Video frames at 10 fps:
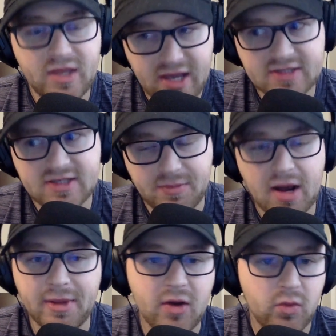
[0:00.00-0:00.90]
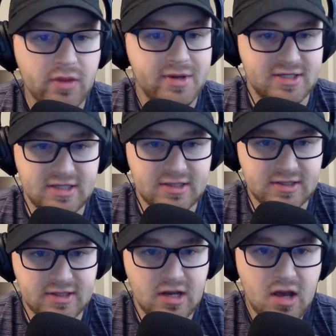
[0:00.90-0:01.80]
Yes, he probably had one of the best
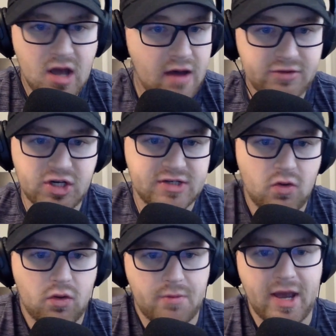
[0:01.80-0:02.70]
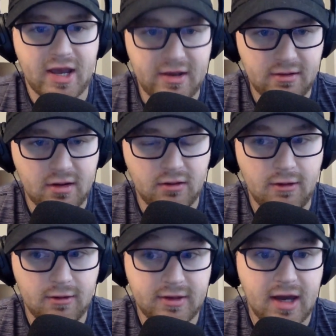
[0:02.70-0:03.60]
seasons of a Jets quarterback in a
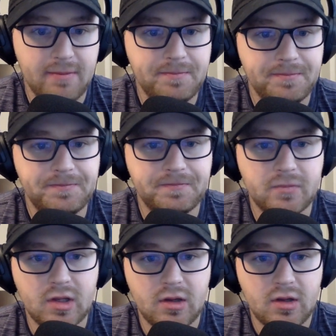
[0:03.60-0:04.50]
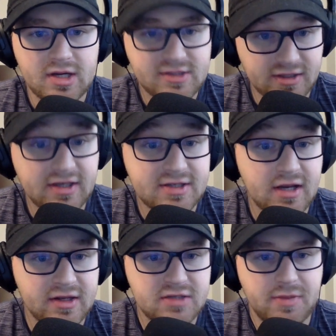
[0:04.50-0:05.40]
long time.
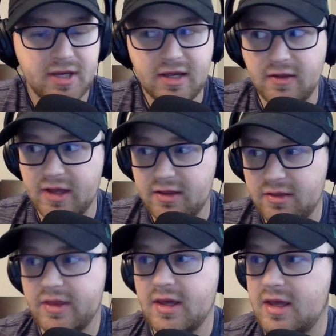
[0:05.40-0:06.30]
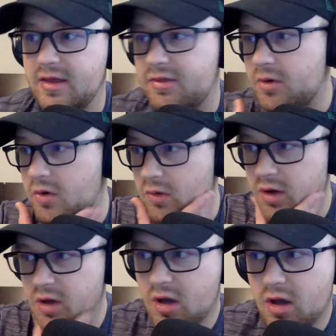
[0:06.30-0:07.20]
Statistically speaking, like, he threw
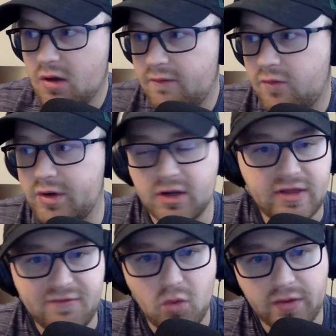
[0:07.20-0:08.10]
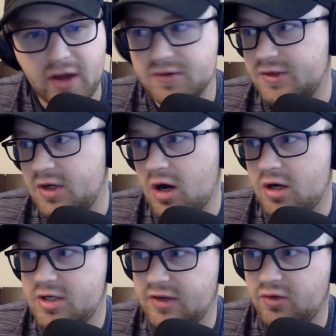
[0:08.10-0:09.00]
for nearly 4,000
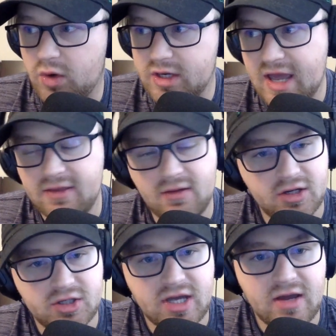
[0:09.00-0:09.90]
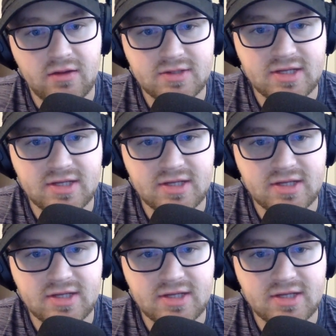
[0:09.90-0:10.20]
yards. He had 28 touchdowns.